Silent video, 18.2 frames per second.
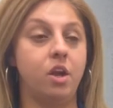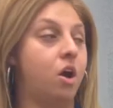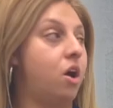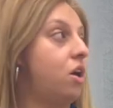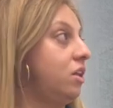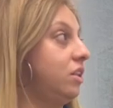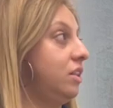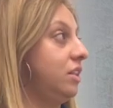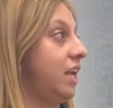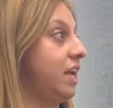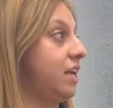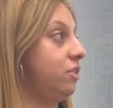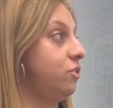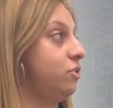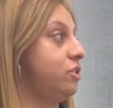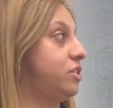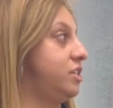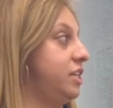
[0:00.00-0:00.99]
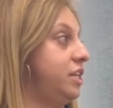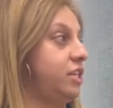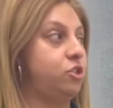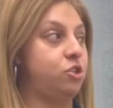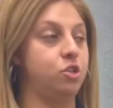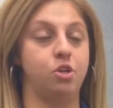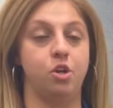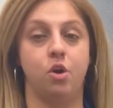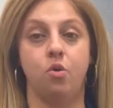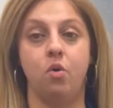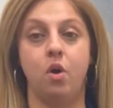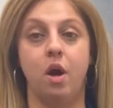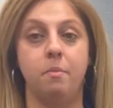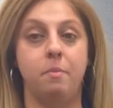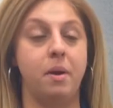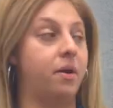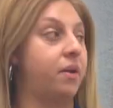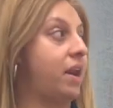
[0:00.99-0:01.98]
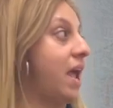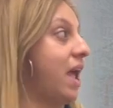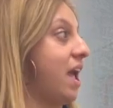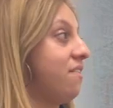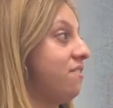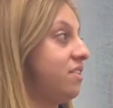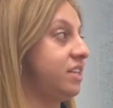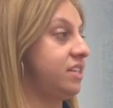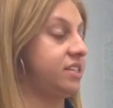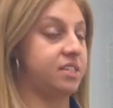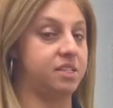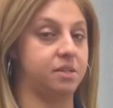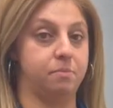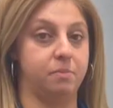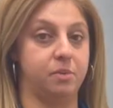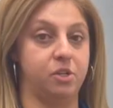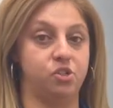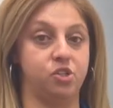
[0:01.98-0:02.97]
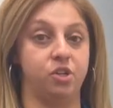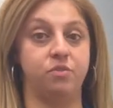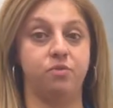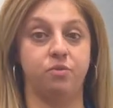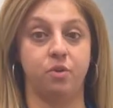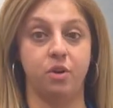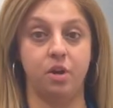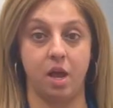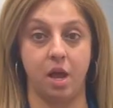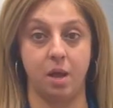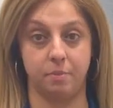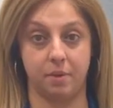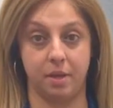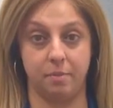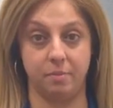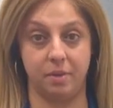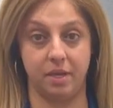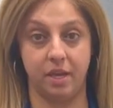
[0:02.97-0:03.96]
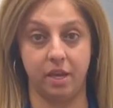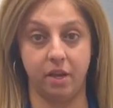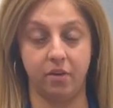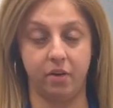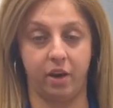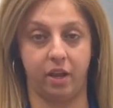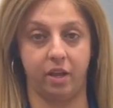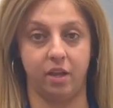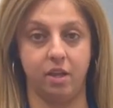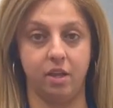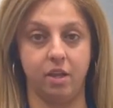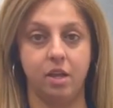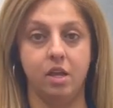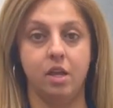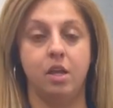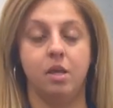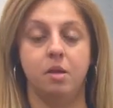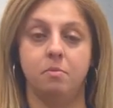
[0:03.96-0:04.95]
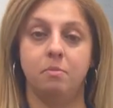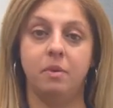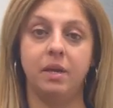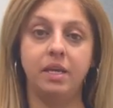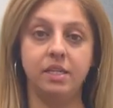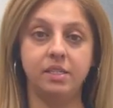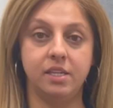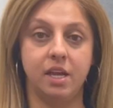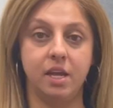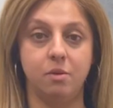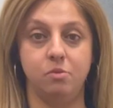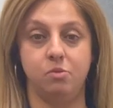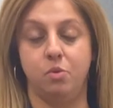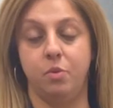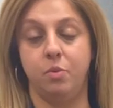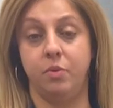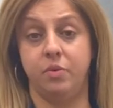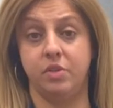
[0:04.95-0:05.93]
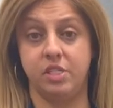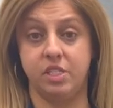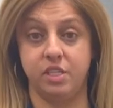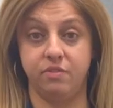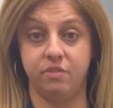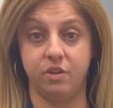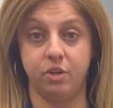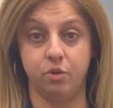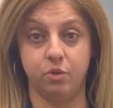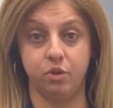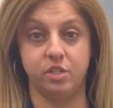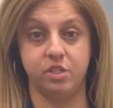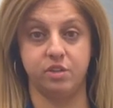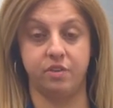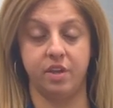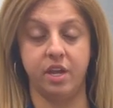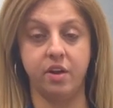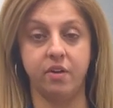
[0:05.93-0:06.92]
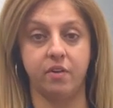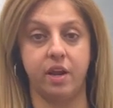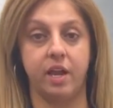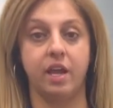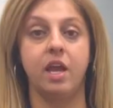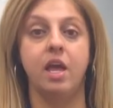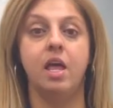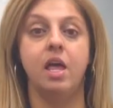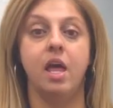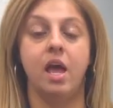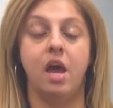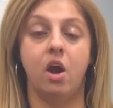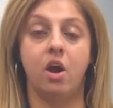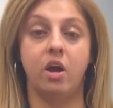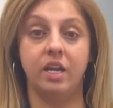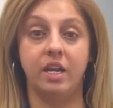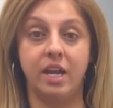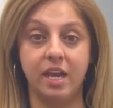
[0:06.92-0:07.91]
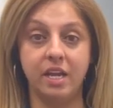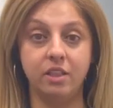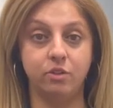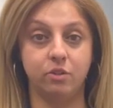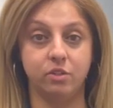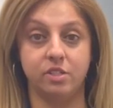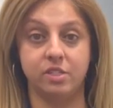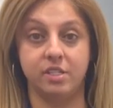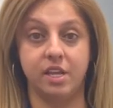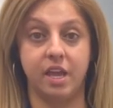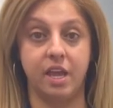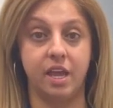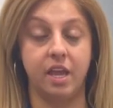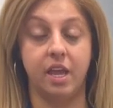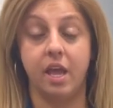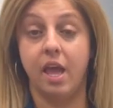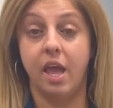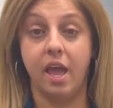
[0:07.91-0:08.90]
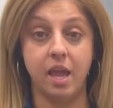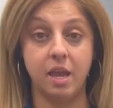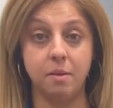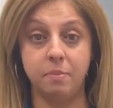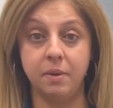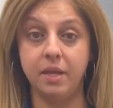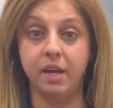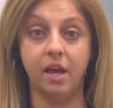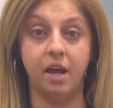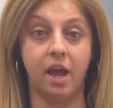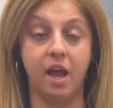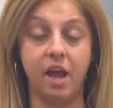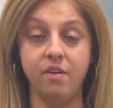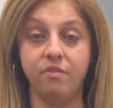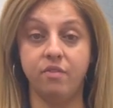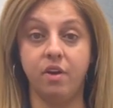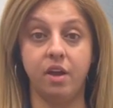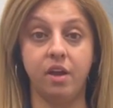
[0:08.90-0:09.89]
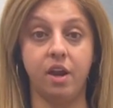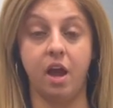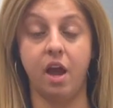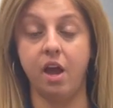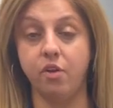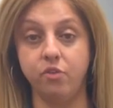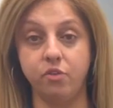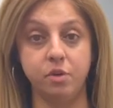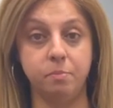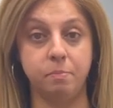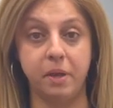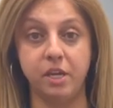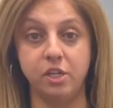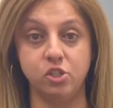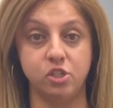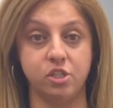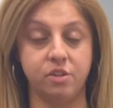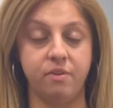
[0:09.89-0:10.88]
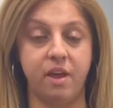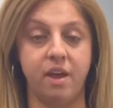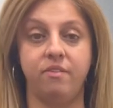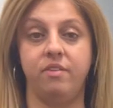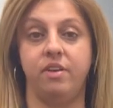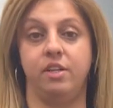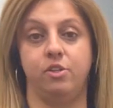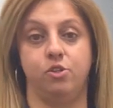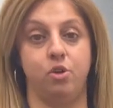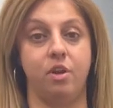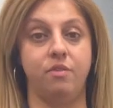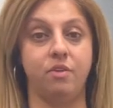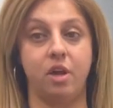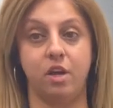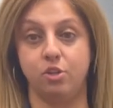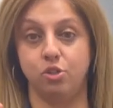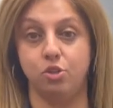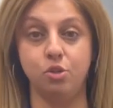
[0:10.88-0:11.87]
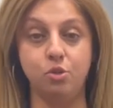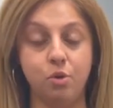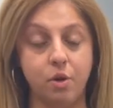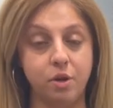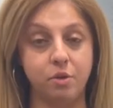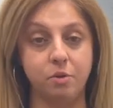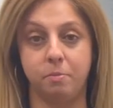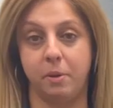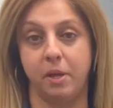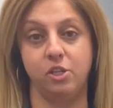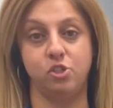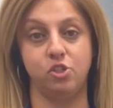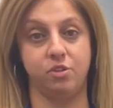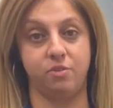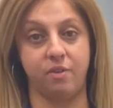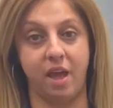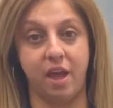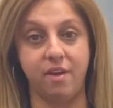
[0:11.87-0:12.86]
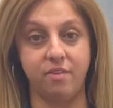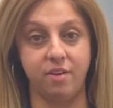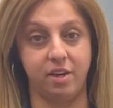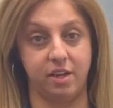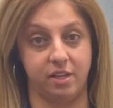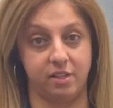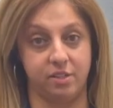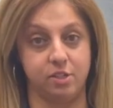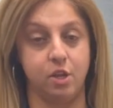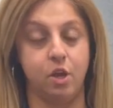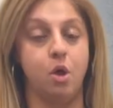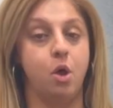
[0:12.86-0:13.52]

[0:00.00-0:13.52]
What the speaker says: all landlords need to know about evidence submission for an upcoming hearing. Many times when we receive a notice of hearing, our landlords say, "Hey Bita, I've got 100 pages of evidence," or "I've got 200 pages of evidence."